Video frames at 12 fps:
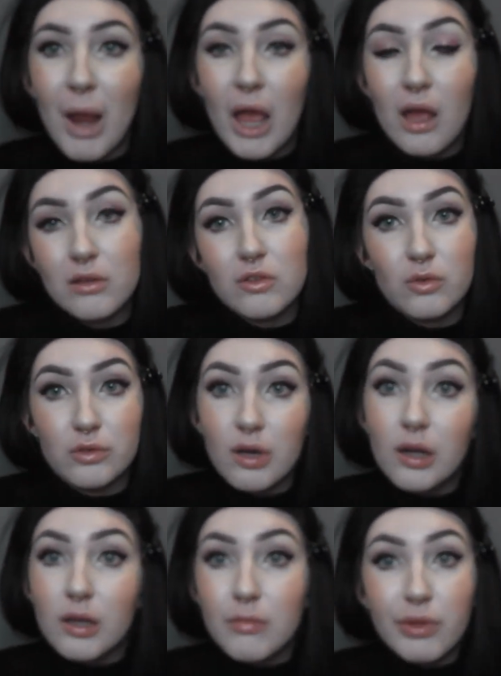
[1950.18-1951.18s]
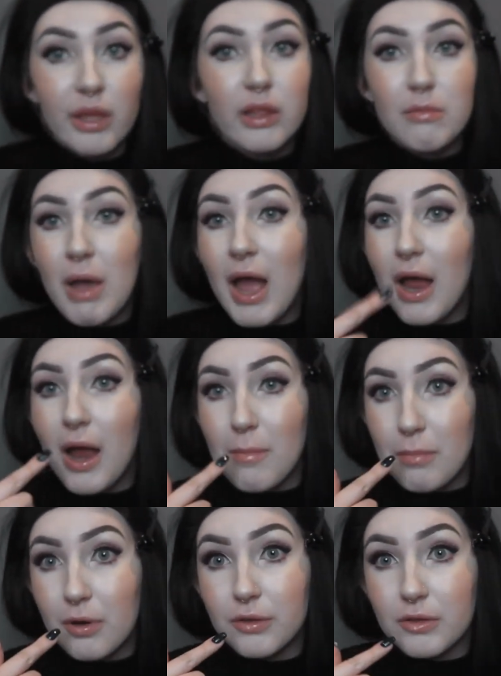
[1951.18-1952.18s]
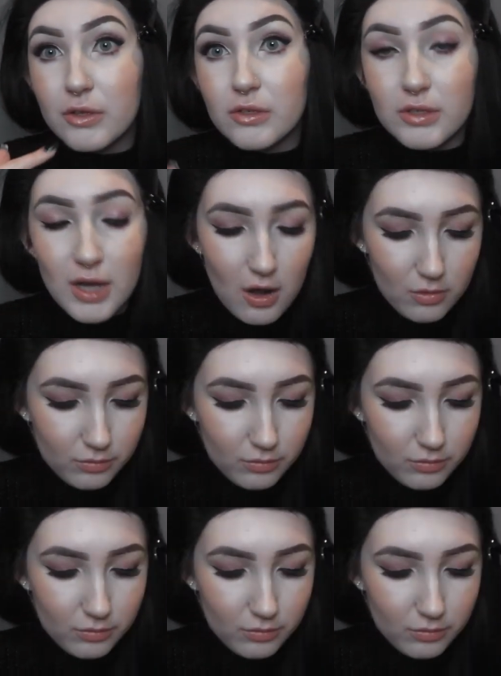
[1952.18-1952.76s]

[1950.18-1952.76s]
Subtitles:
And so it's not completely matte, I put this down.